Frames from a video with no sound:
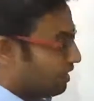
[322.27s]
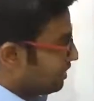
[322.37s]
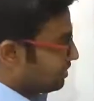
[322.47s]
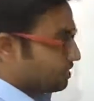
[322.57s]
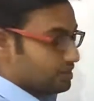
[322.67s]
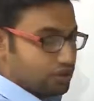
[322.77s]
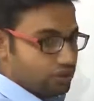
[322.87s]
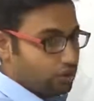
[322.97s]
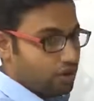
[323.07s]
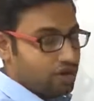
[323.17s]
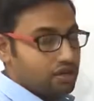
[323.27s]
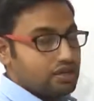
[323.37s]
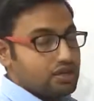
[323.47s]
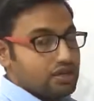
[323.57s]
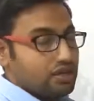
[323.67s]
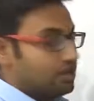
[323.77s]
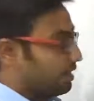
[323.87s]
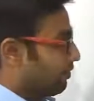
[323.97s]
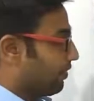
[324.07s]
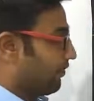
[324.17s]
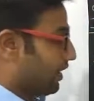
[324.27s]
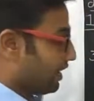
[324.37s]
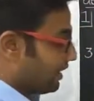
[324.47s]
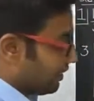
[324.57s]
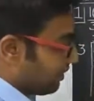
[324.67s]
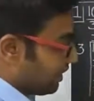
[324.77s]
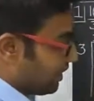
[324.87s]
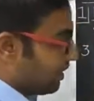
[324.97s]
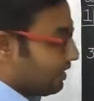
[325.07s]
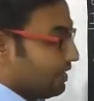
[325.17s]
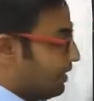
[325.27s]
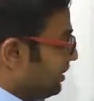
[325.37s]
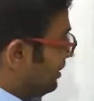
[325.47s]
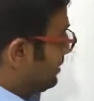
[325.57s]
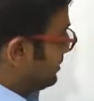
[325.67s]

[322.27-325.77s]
This is not perfectly divided in the